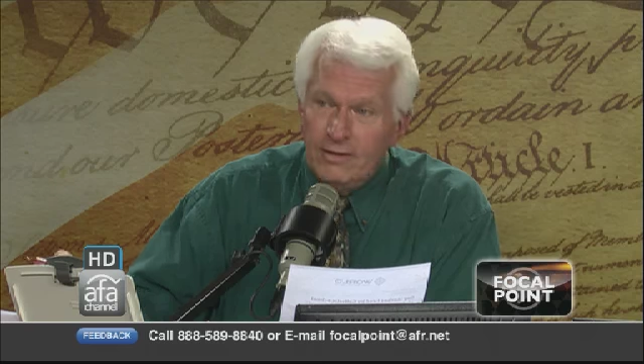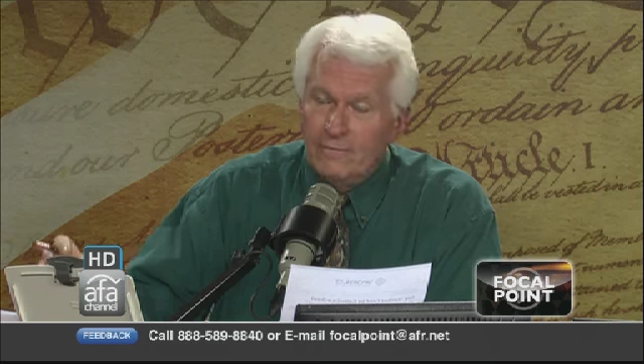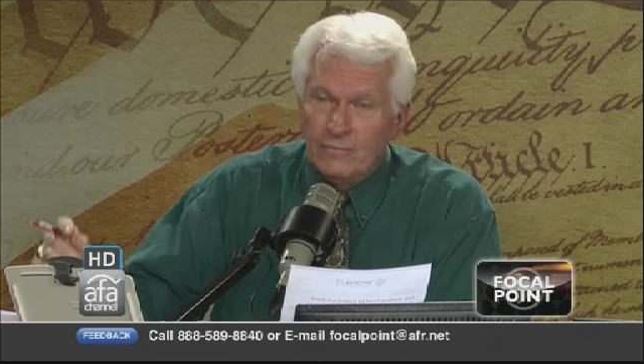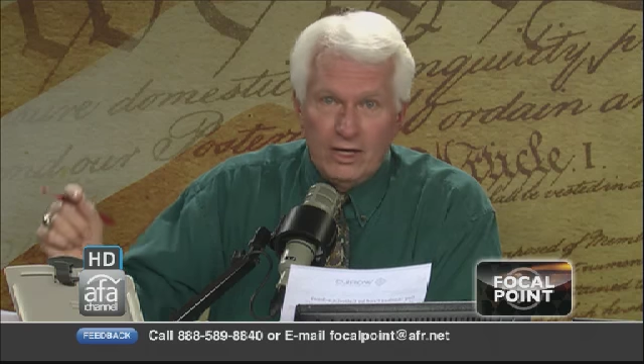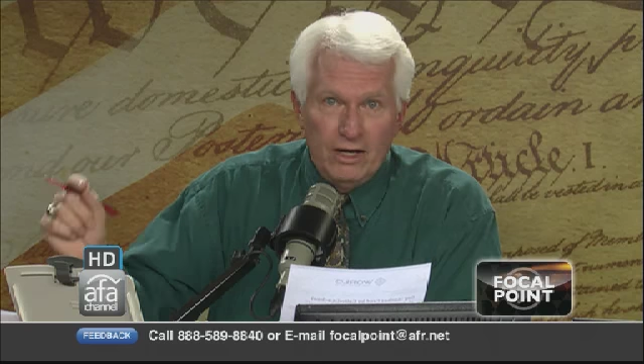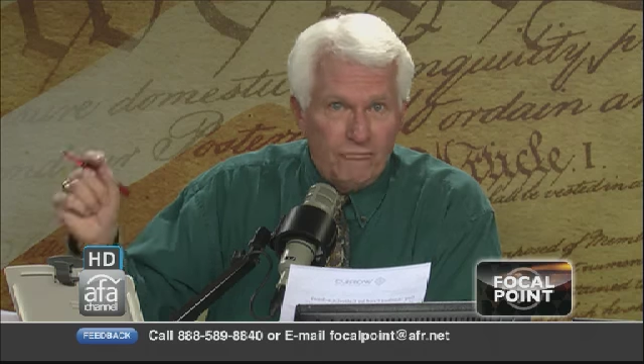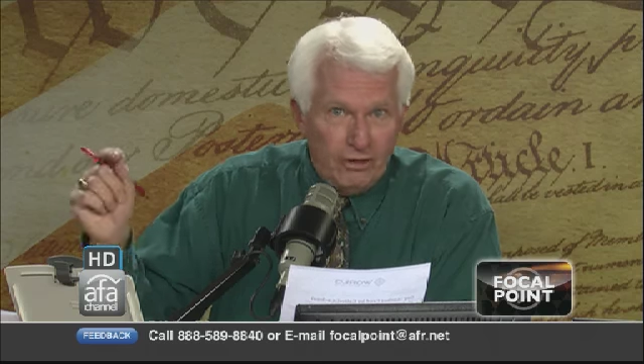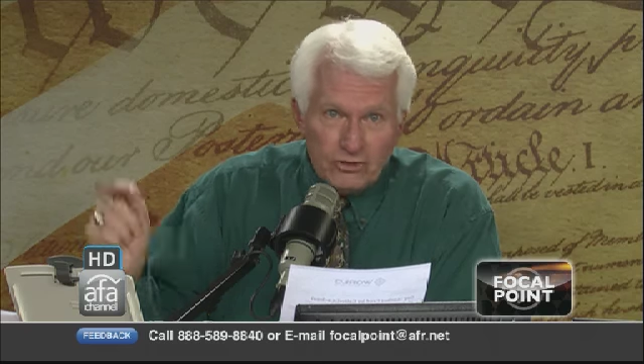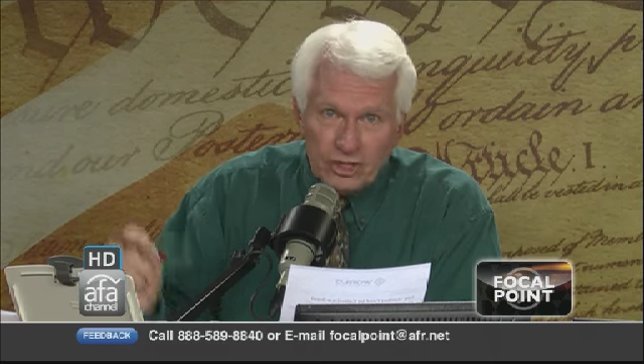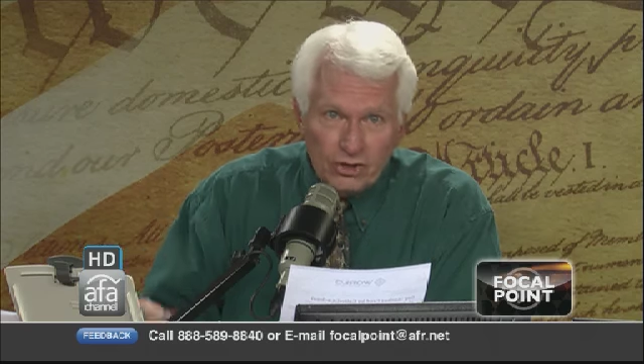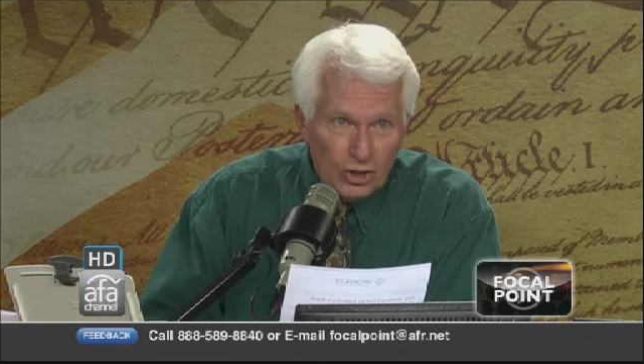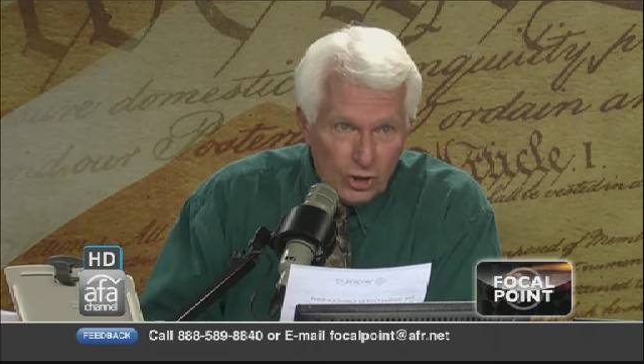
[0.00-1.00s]
If it's
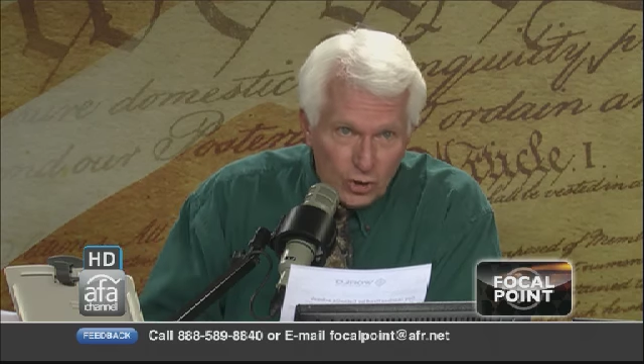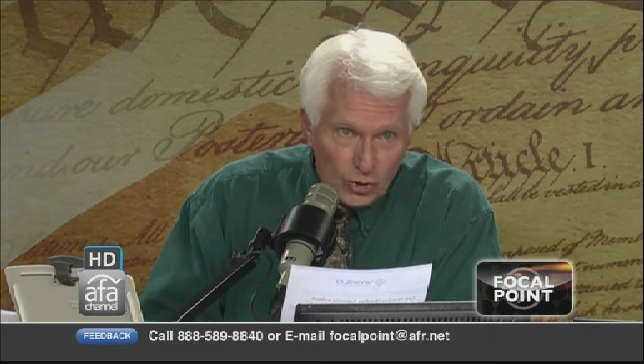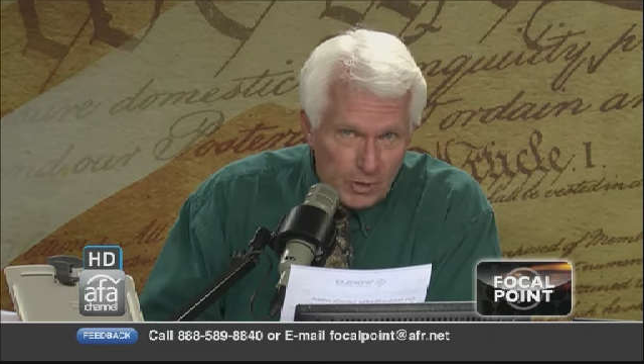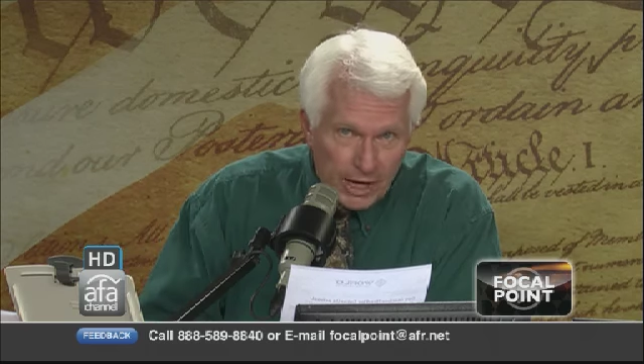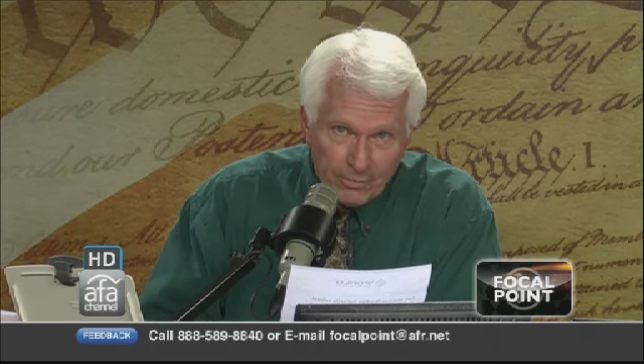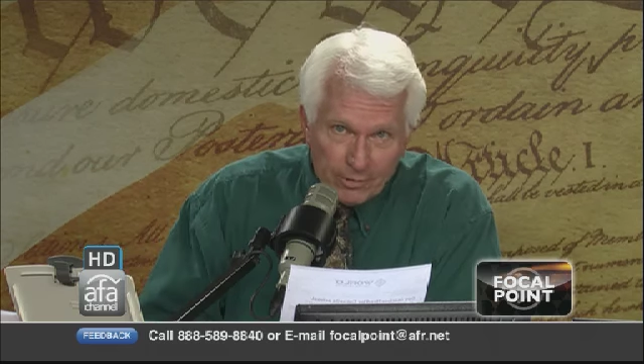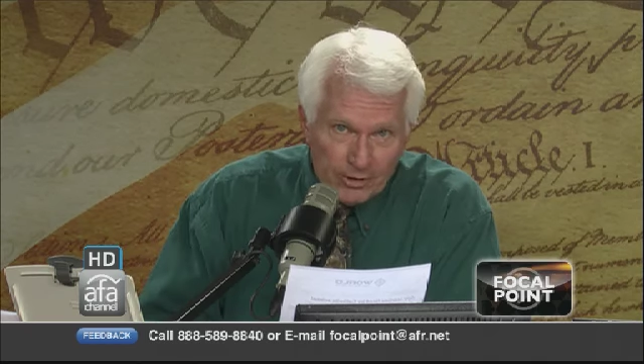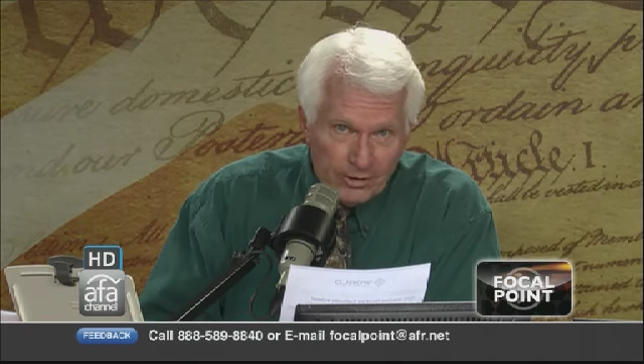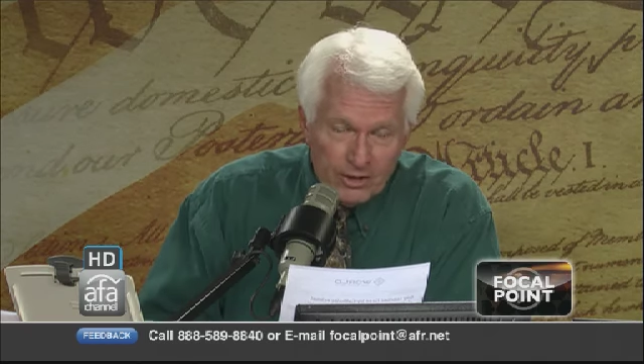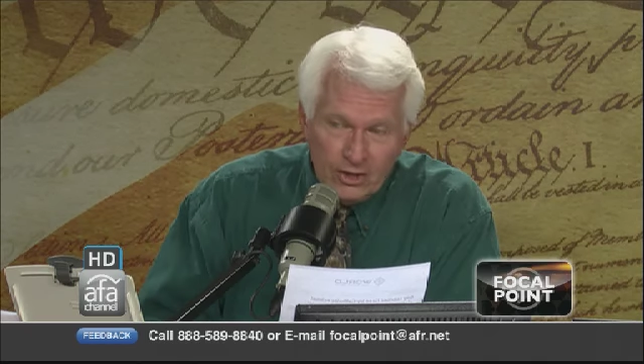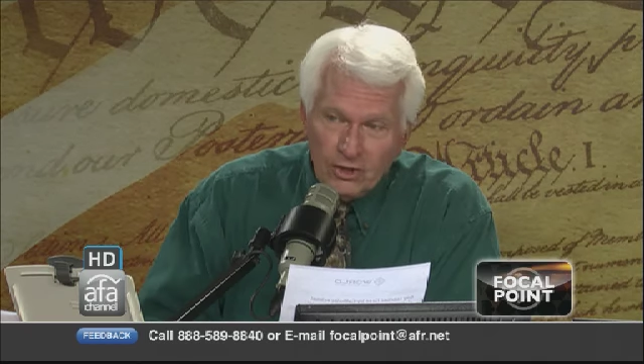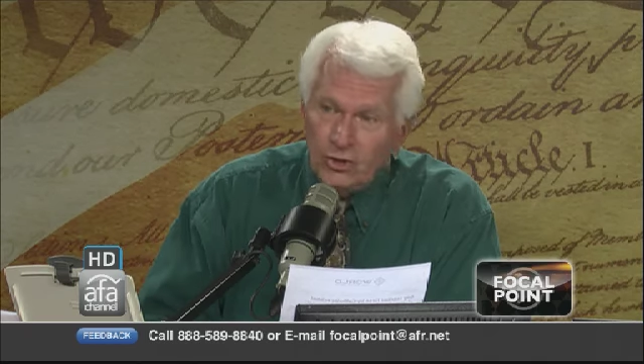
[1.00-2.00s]
in the newspaper,
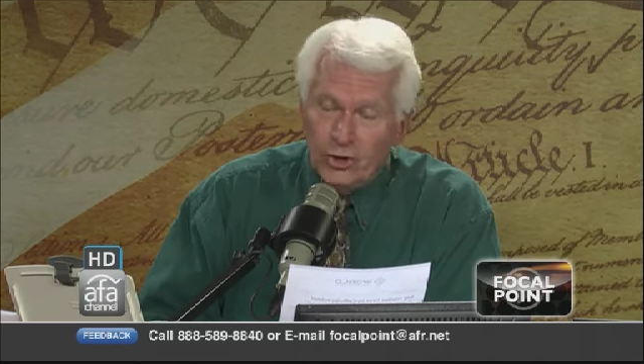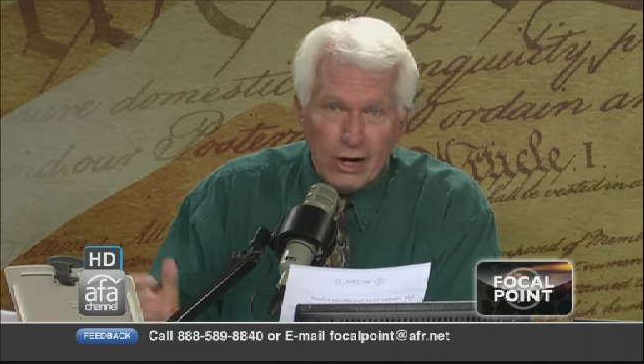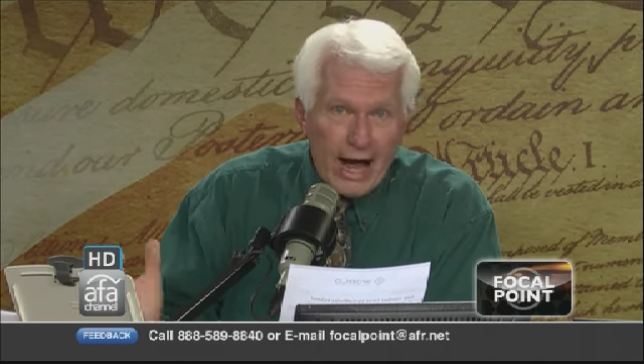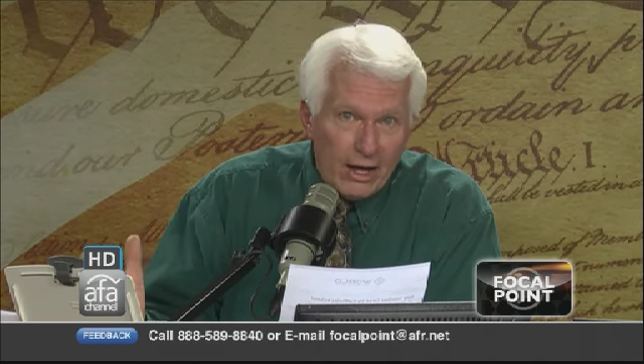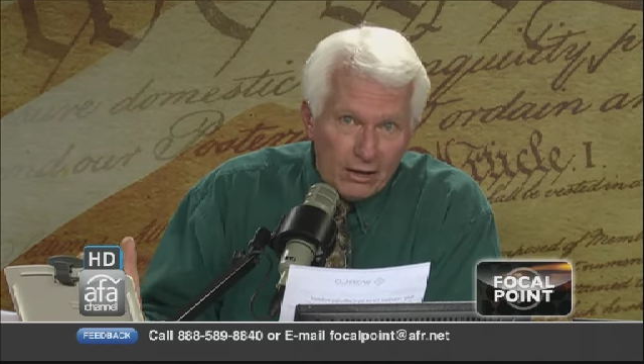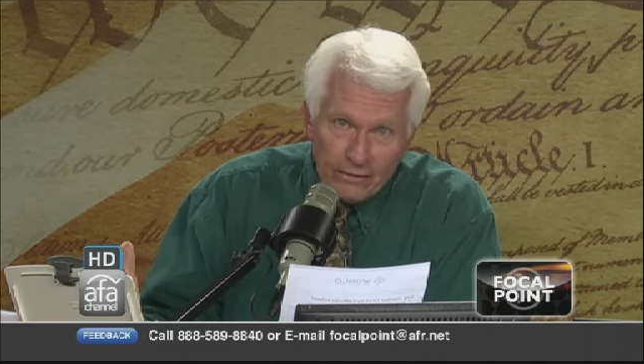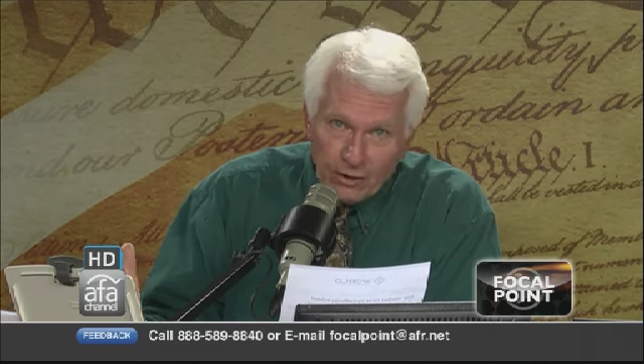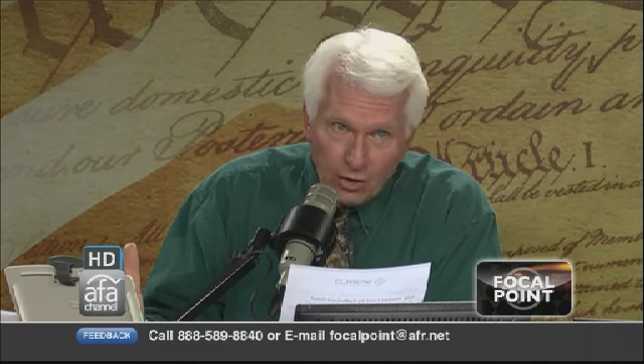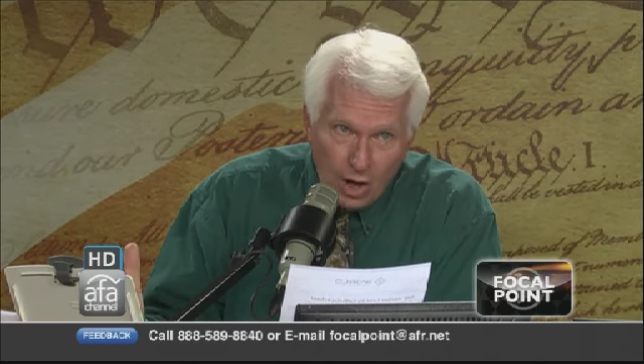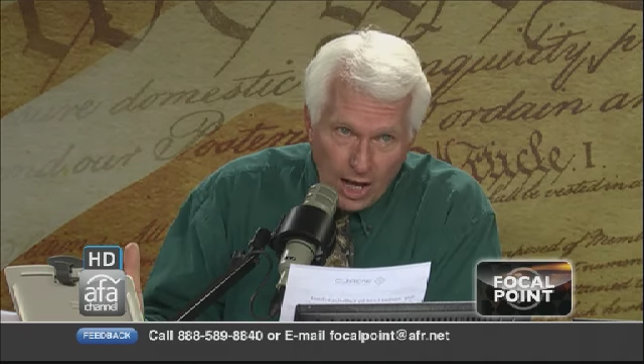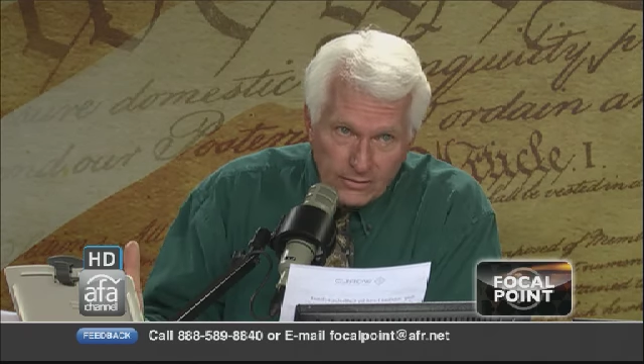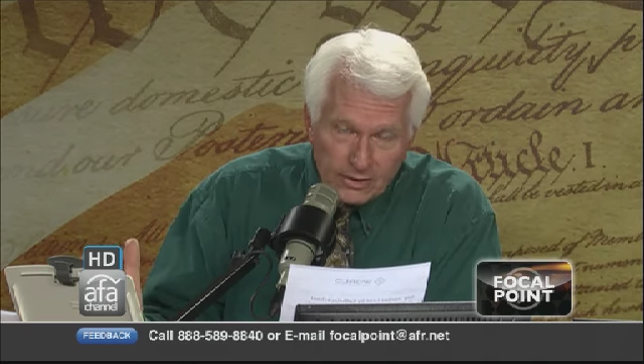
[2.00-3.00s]
you're out of the
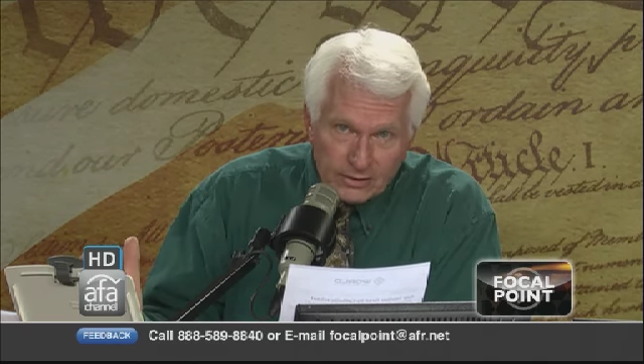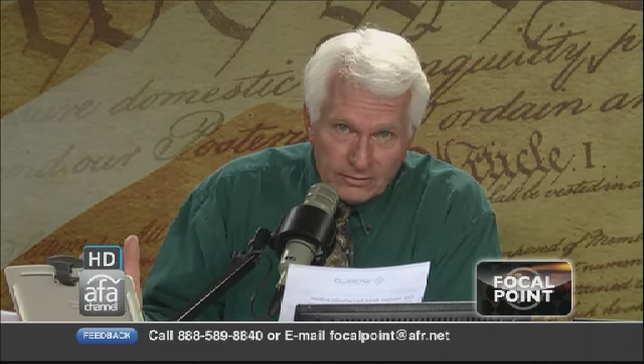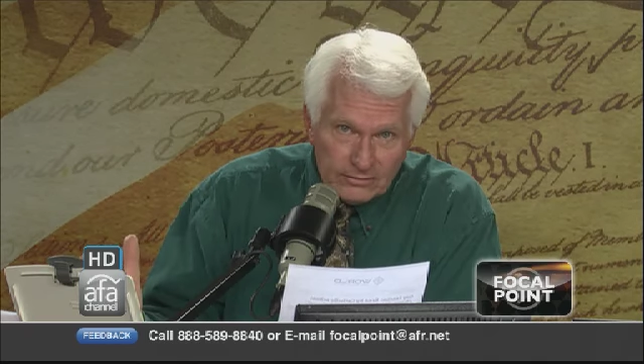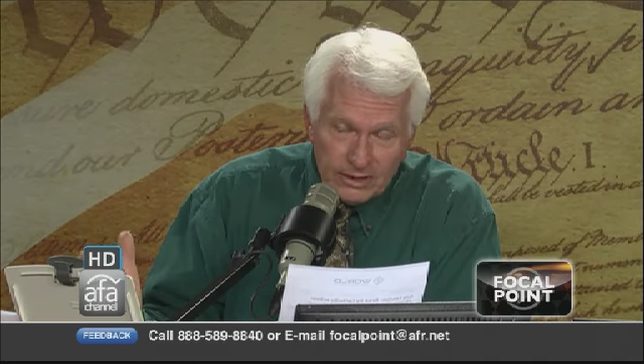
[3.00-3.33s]
closet.